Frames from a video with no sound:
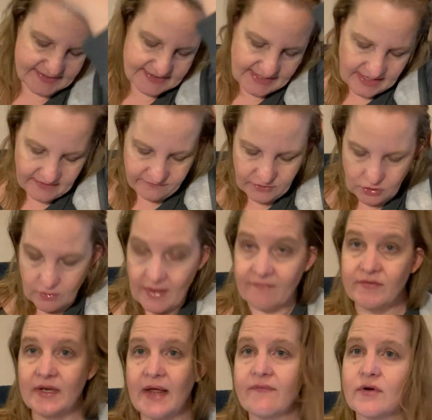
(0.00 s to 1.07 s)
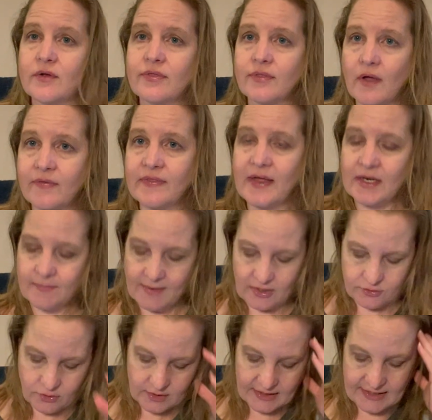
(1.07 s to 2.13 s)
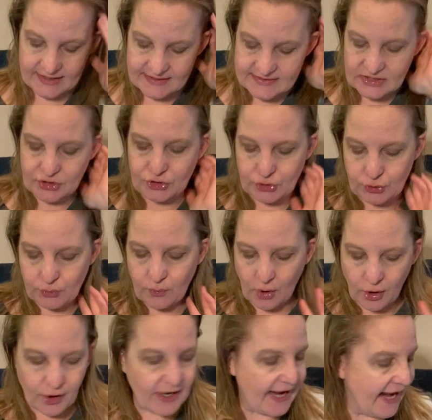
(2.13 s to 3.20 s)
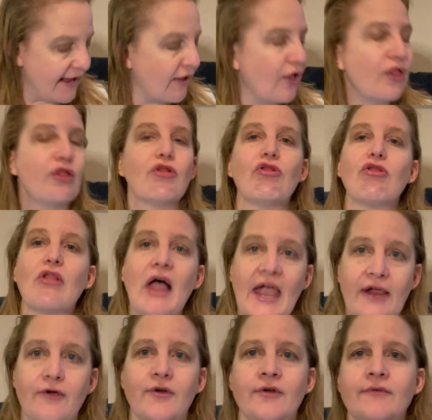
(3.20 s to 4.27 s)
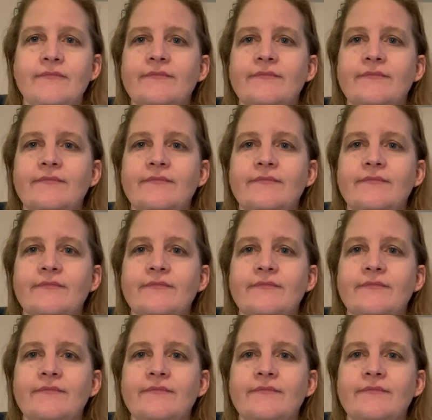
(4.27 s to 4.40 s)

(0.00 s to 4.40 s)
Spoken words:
And if you have never thought that about your kids, you are a liar.